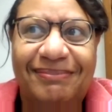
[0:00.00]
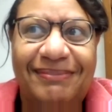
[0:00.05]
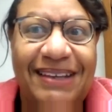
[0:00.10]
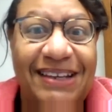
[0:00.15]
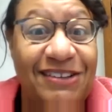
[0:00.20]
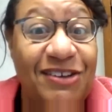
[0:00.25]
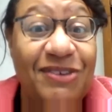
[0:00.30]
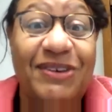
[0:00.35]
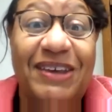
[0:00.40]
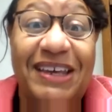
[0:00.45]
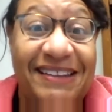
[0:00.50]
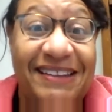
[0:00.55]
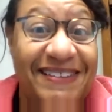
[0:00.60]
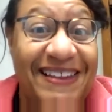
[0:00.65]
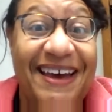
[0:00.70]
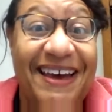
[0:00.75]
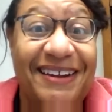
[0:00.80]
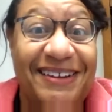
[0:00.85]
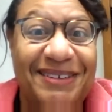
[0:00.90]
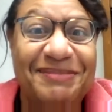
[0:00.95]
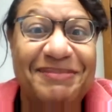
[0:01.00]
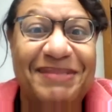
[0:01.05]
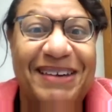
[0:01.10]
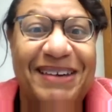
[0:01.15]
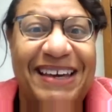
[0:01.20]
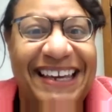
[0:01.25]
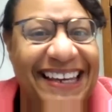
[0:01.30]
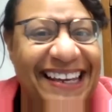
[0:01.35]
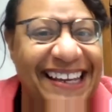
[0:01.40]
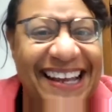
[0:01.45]
give that to me?
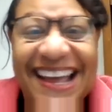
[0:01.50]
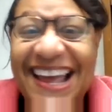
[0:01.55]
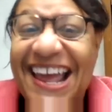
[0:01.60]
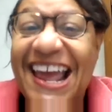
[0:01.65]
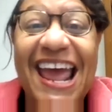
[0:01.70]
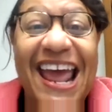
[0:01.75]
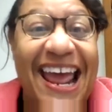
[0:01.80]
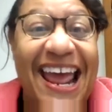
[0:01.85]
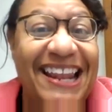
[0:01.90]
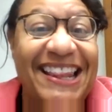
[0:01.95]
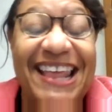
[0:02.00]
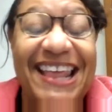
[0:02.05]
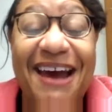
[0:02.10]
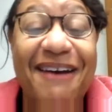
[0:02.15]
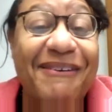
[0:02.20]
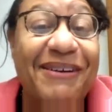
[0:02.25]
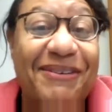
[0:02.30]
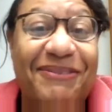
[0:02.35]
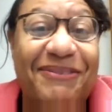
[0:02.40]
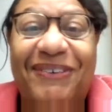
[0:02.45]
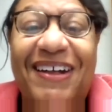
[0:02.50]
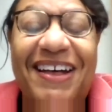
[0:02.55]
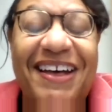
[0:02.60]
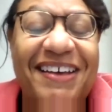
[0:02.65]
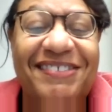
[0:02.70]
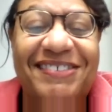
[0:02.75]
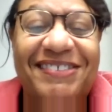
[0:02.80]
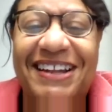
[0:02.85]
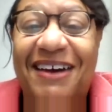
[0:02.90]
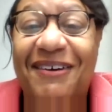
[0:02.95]
And there it
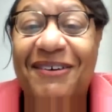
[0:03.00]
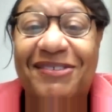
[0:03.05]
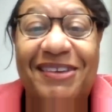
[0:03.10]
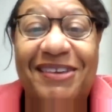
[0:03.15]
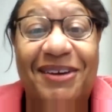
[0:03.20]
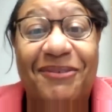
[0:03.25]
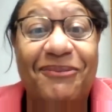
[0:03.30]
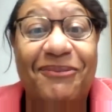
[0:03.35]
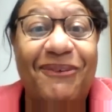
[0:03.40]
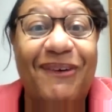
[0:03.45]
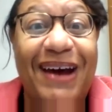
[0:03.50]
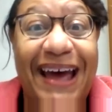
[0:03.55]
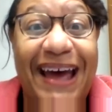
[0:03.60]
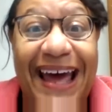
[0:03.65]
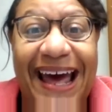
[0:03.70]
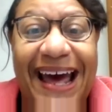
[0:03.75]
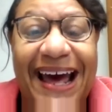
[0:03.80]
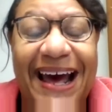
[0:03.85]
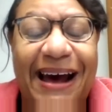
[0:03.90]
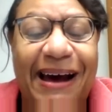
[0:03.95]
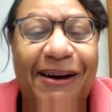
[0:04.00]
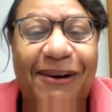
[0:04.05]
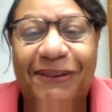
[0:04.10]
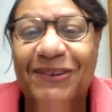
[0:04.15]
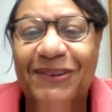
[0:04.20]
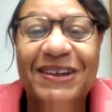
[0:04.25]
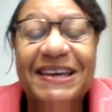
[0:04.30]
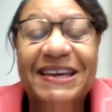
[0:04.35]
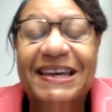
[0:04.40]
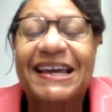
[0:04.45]
was. And I was like,
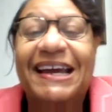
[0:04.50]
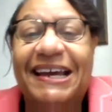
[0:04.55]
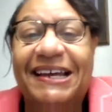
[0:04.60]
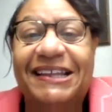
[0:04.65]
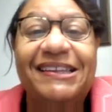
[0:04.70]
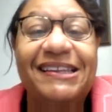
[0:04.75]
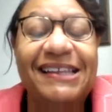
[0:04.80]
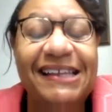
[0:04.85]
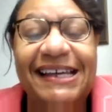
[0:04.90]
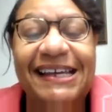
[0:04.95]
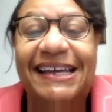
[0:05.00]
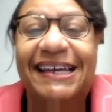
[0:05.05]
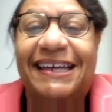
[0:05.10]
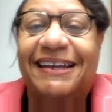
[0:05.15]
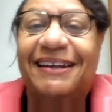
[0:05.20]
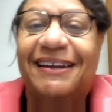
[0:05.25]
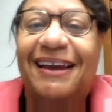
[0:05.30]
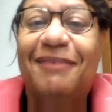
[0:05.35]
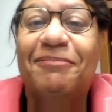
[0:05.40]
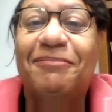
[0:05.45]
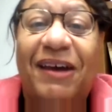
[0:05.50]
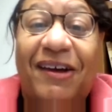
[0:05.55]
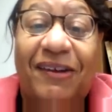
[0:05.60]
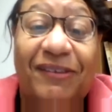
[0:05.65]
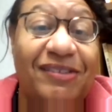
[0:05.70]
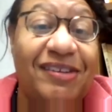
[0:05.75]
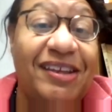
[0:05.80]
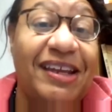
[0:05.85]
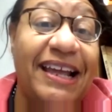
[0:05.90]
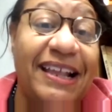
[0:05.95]
wow. And then
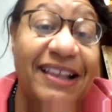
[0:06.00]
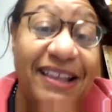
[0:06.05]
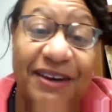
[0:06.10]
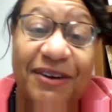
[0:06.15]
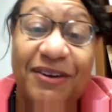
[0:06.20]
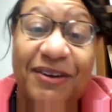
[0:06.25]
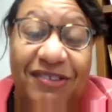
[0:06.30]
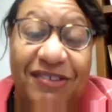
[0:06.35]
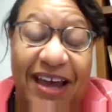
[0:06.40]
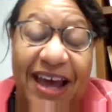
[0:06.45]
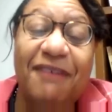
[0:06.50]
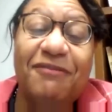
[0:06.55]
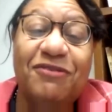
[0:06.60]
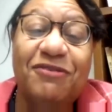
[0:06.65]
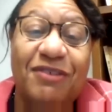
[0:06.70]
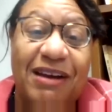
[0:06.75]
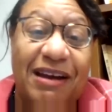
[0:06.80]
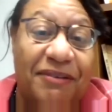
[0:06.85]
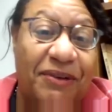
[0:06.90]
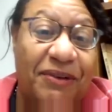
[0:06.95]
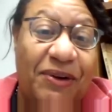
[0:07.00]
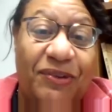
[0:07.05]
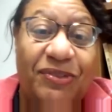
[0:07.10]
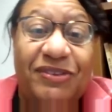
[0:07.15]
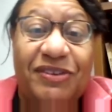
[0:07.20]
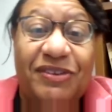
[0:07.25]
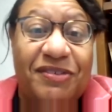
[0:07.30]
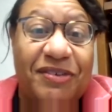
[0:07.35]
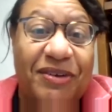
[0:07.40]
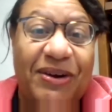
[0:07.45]
about 10 years after I wrote
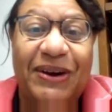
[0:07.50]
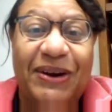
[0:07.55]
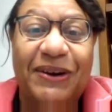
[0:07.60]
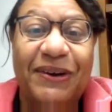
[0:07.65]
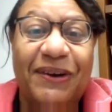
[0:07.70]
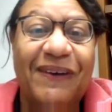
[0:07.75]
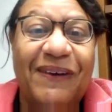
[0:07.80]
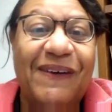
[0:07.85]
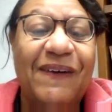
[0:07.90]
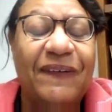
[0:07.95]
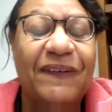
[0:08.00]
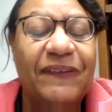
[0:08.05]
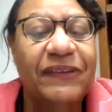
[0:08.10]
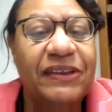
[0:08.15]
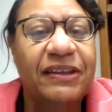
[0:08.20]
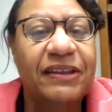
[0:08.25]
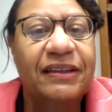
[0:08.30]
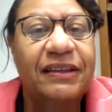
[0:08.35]
this article,